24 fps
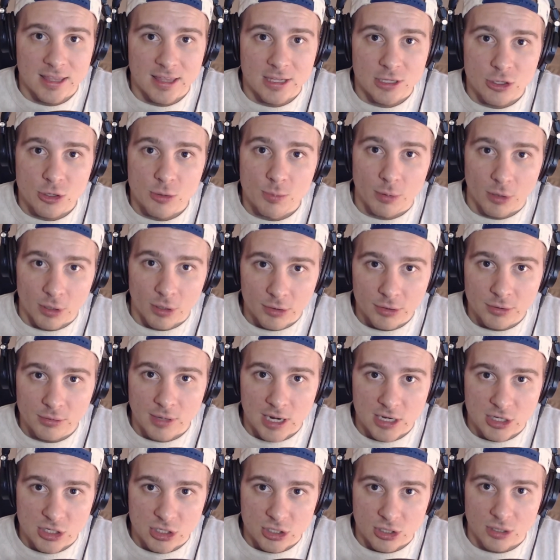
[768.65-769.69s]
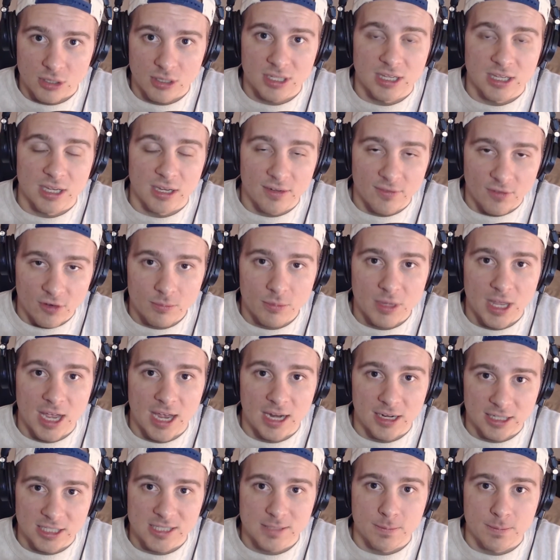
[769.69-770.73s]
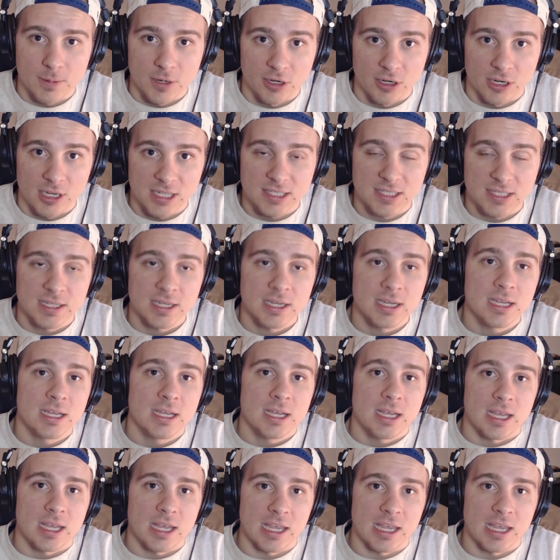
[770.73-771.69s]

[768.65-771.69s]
I think you burn the red shirt, give him that experience,